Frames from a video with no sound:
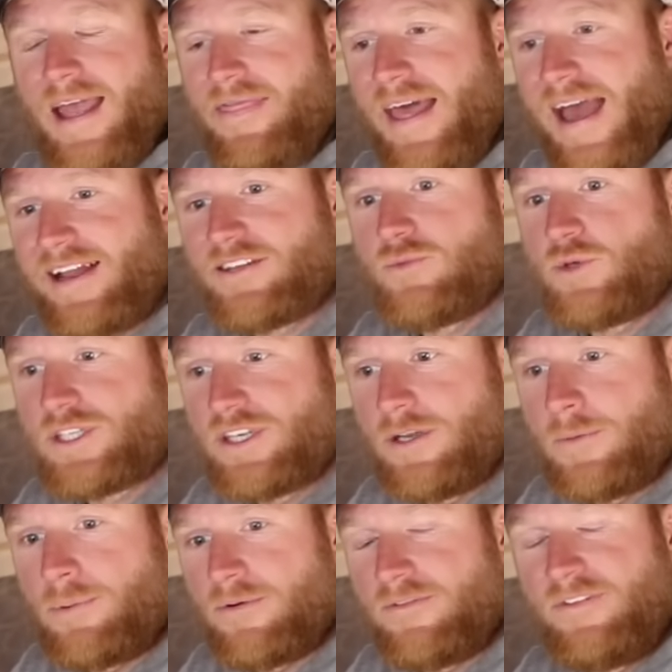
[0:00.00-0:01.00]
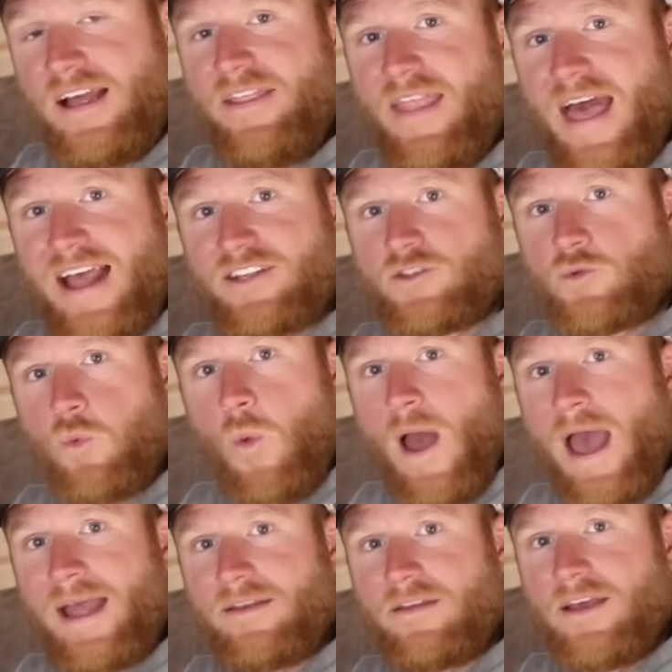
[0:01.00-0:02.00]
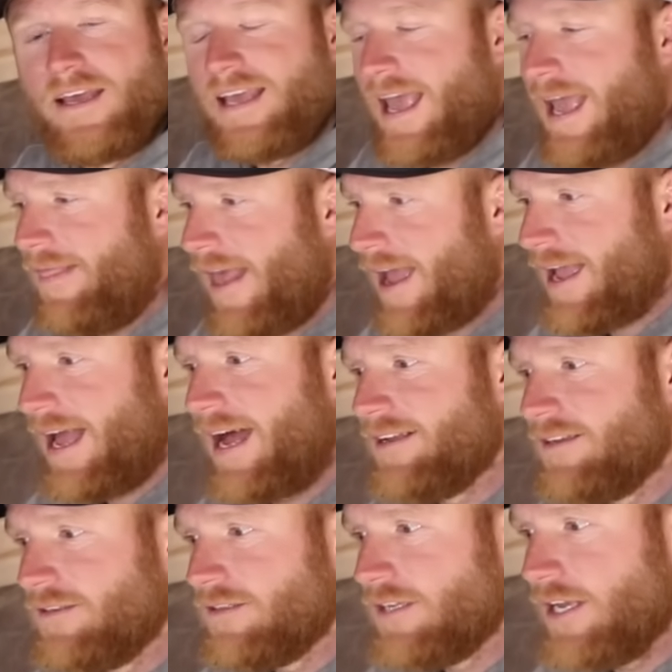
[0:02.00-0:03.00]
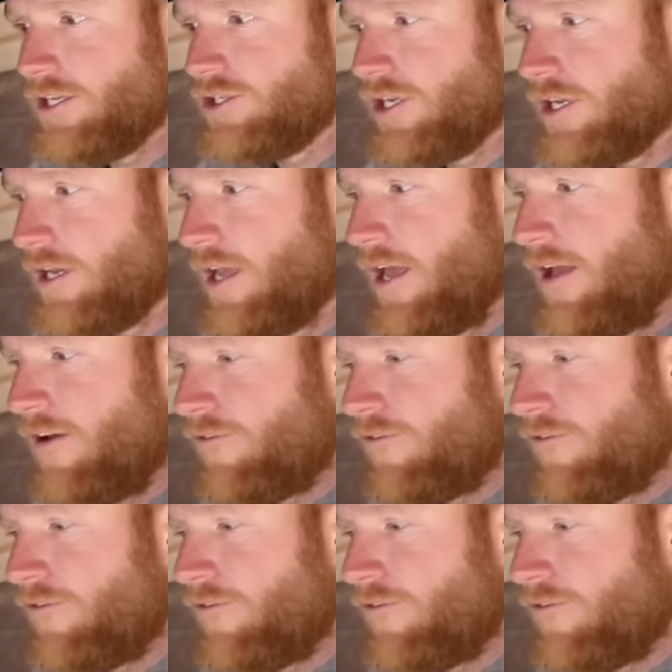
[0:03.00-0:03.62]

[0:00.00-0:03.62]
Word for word: and that's what's gonna prevent that sweat and that condensation